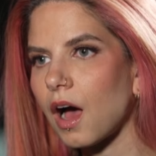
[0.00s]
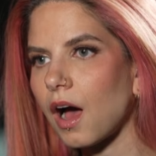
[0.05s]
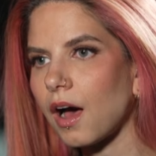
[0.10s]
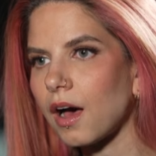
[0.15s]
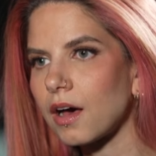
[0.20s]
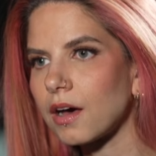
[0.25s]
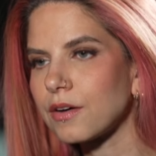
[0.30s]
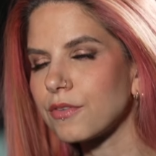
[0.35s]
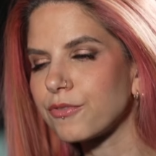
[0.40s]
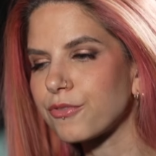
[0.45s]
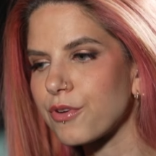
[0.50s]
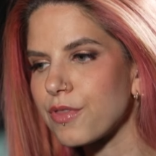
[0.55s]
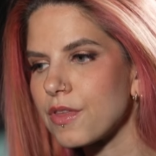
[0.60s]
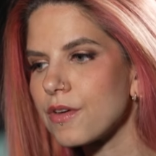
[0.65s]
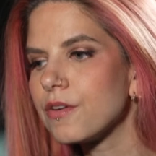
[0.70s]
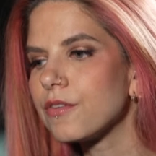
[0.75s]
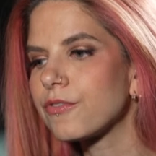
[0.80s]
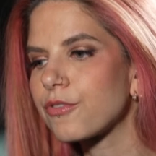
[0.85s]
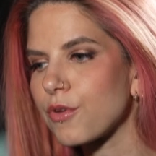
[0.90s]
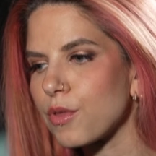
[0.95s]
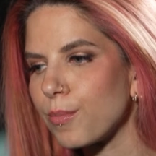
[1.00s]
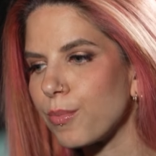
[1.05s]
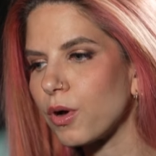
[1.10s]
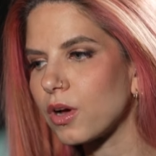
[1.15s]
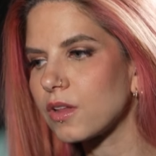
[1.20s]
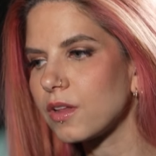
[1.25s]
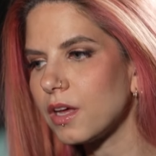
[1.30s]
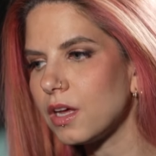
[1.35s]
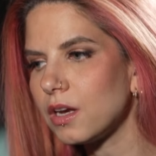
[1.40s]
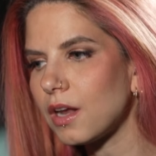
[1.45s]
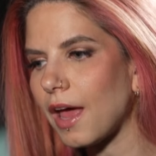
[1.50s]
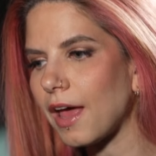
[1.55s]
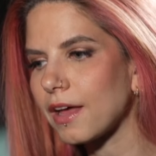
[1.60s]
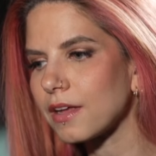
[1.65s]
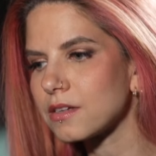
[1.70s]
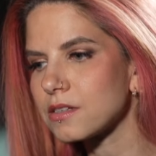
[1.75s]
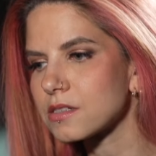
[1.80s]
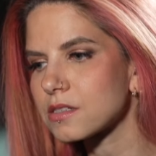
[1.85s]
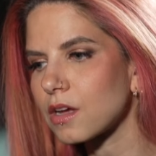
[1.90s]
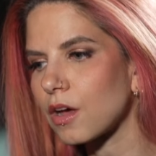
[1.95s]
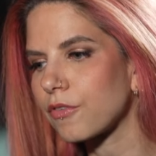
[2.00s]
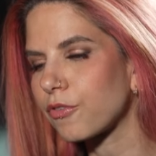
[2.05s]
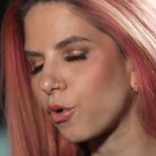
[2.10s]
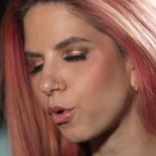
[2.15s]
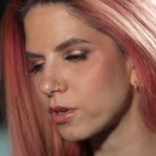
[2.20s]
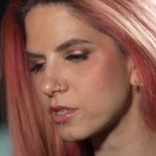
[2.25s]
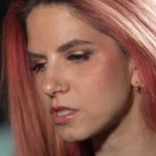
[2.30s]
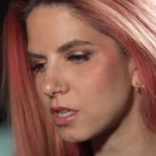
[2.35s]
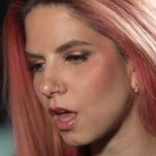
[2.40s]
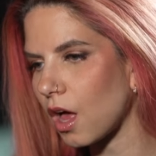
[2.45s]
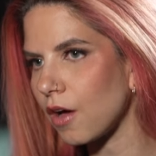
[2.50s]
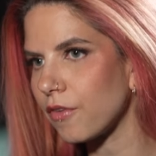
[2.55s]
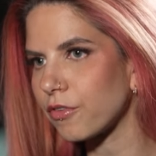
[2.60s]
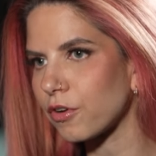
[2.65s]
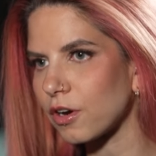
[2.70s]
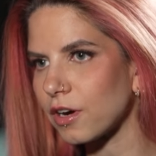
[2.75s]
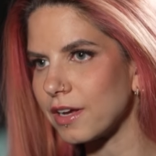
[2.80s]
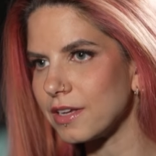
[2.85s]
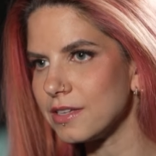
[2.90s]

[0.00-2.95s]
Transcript: Uh, for the for the booklet. And of course, the cover